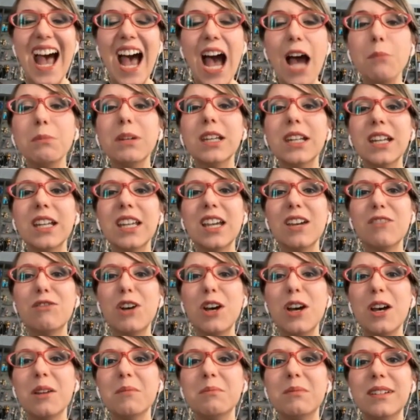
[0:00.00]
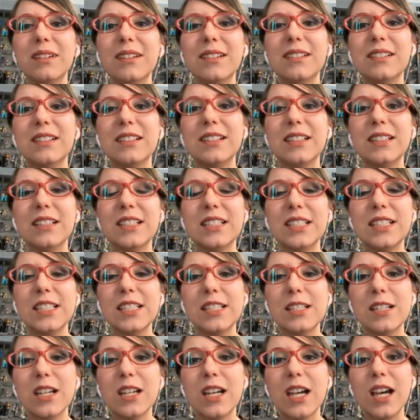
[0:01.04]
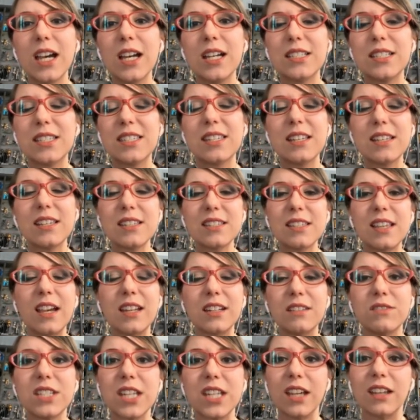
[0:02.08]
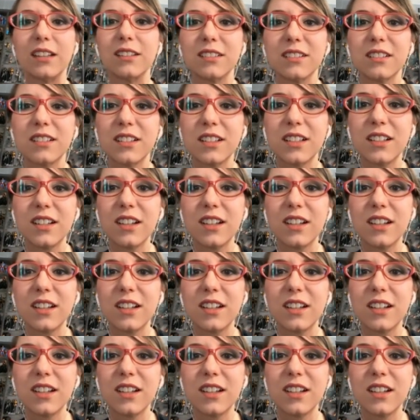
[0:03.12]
I'm going to give him a 6 out of 10.